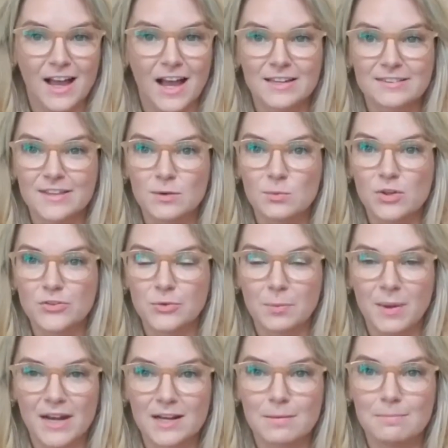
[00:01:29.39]
as they will
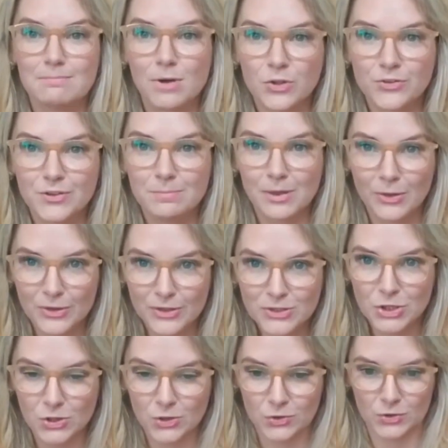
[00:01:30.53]
debating a multi-million
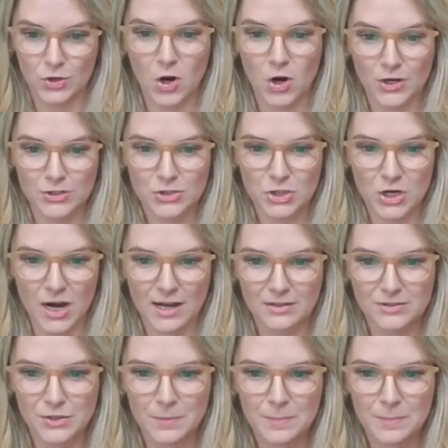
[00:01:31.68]
dollar contract.